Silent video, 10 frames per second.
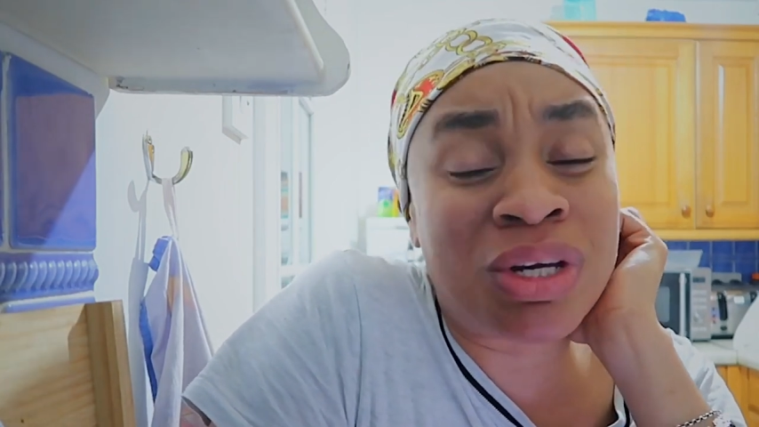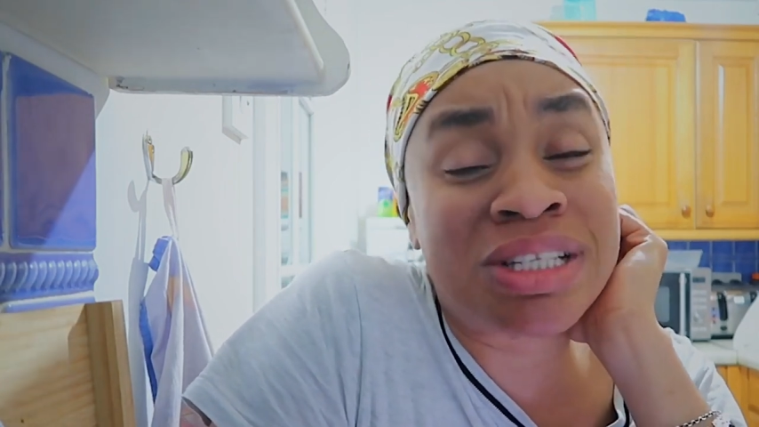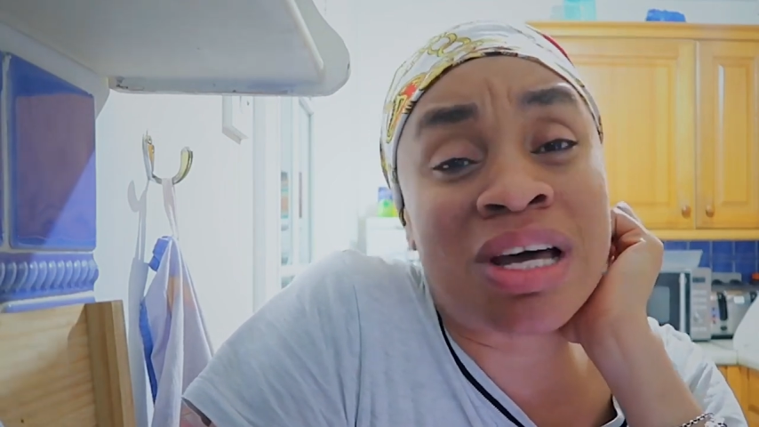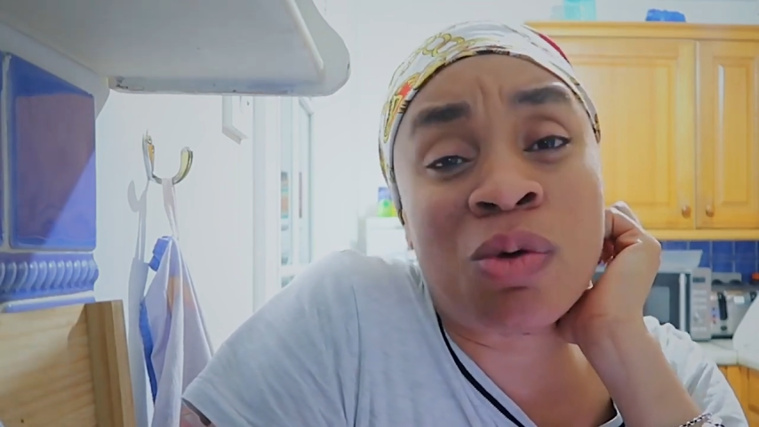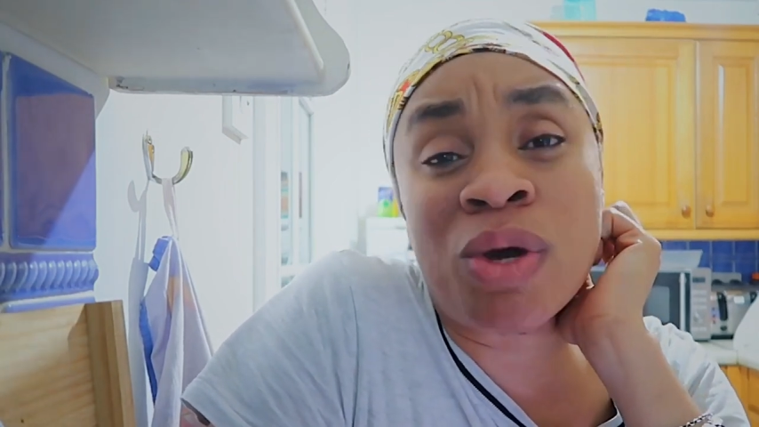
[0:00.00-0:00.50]

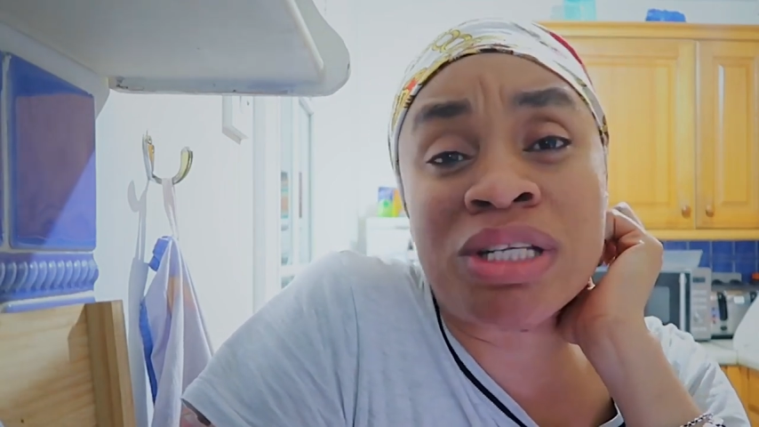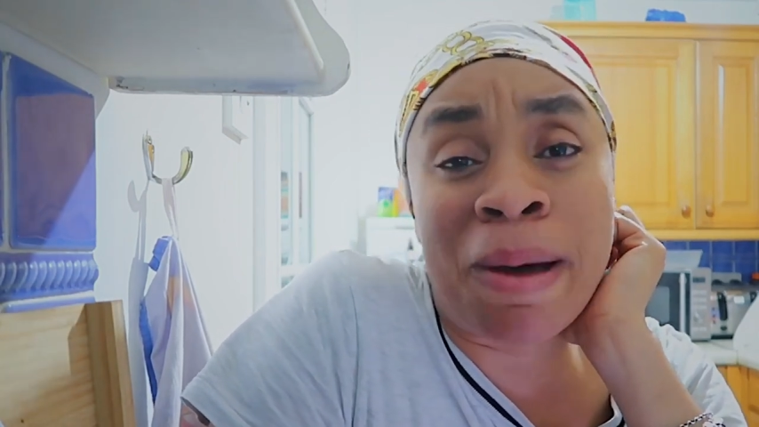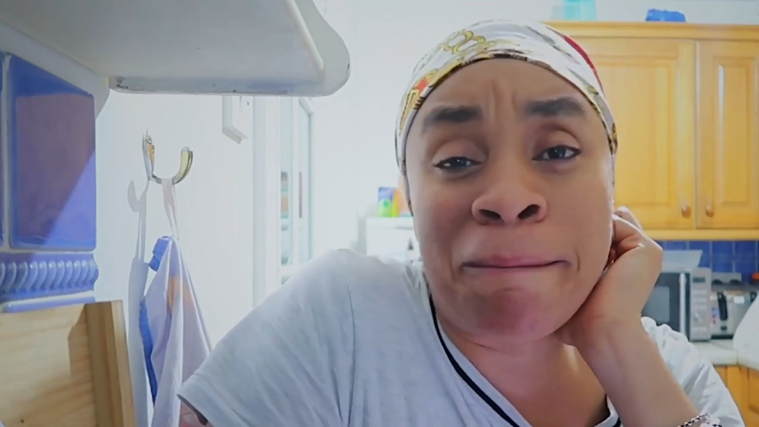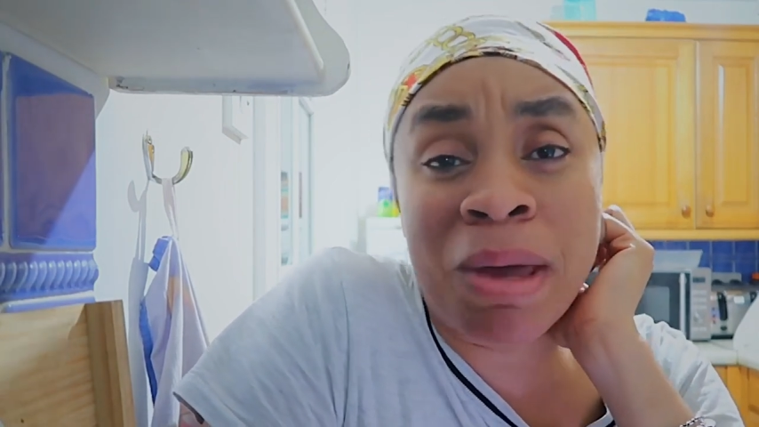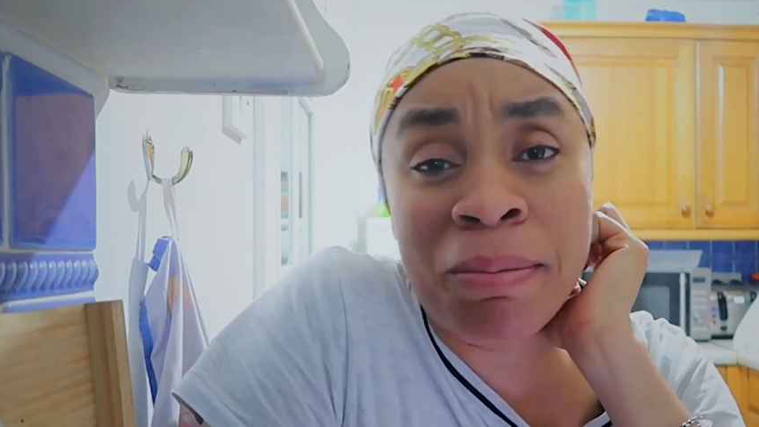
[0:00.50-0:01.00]
Let her wait
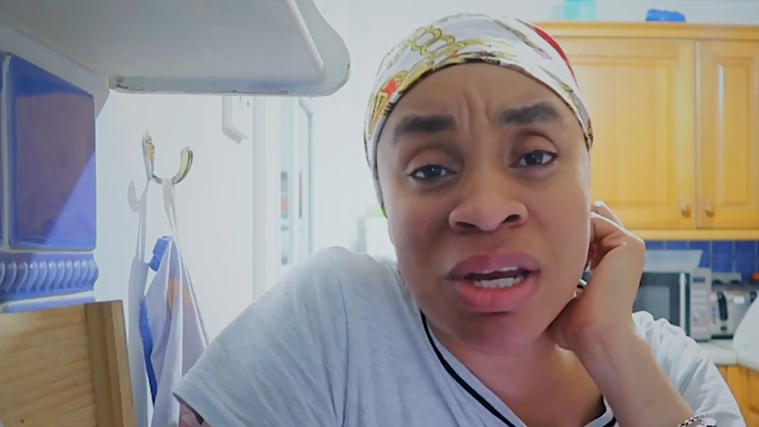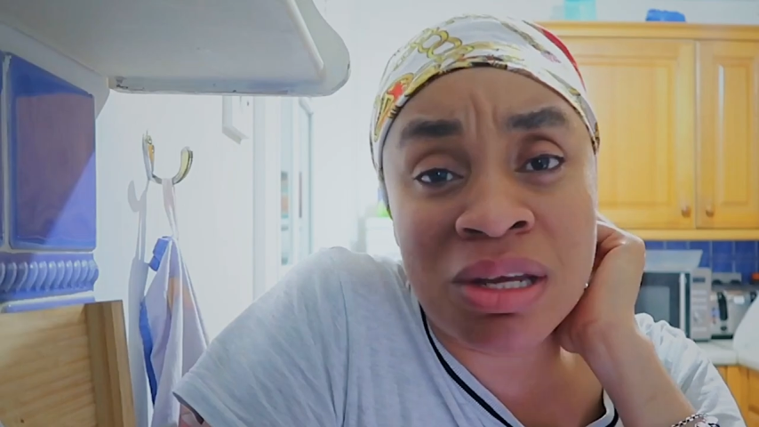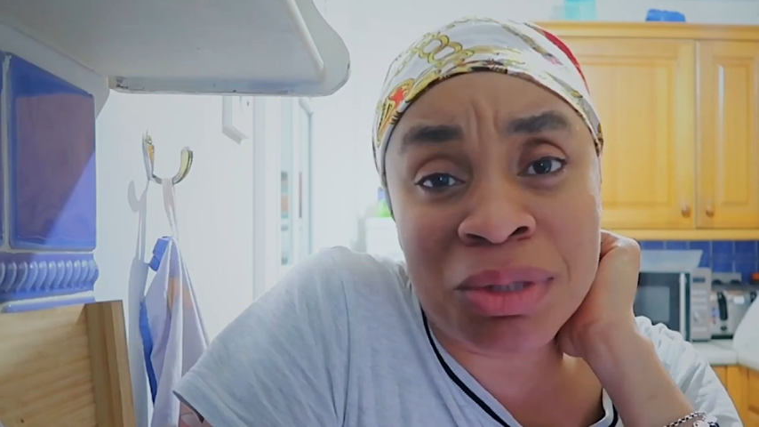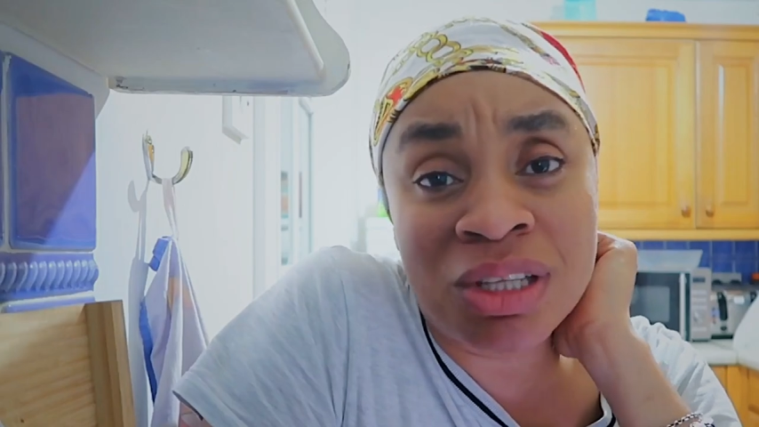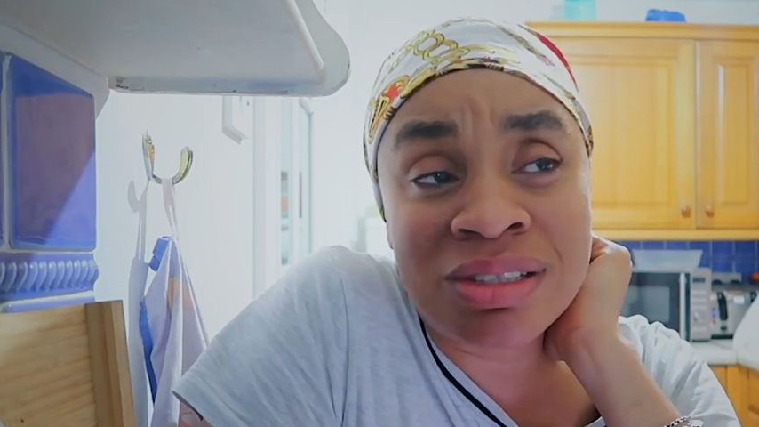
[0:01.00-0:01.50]
and pepper
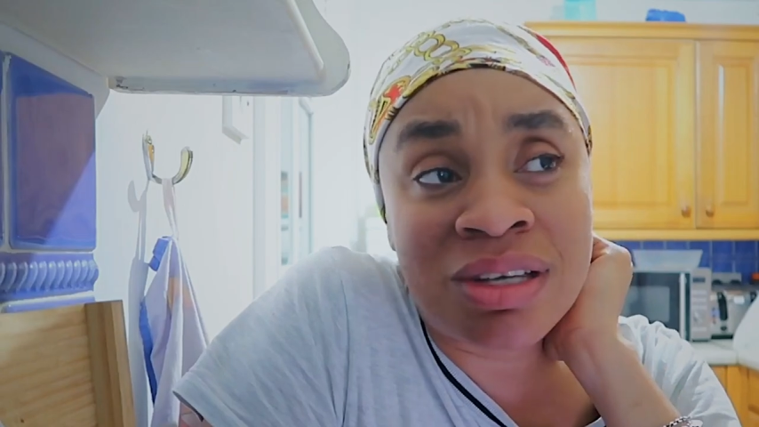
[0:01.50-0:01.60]
them in this